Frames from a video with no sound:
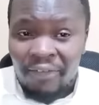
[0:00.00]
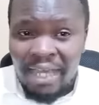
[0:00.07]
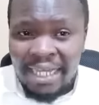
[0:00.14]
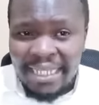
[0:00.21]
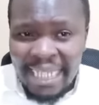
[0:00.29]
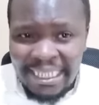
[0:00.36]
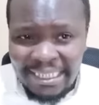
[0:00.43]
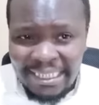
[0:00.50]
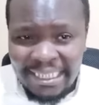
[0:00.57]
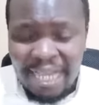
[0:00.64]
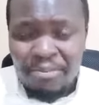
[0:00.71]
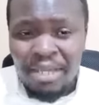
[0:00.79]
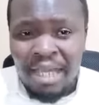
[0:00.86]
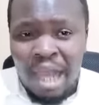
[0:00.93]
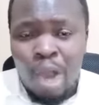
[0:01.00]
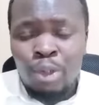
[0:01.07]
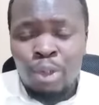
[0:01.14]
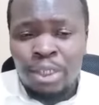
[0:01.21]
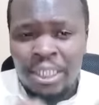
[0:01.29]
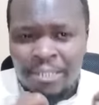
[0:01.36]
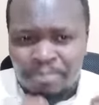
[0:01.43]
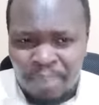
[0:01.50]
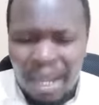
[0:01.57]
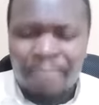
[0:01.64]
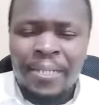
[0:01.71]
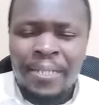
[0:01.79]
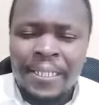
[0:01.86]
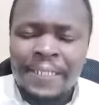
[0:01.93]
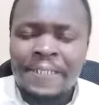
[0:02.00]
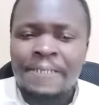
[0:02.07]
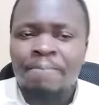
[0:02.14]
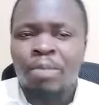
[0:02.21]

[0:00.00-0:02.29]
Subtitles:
they are just coming out in public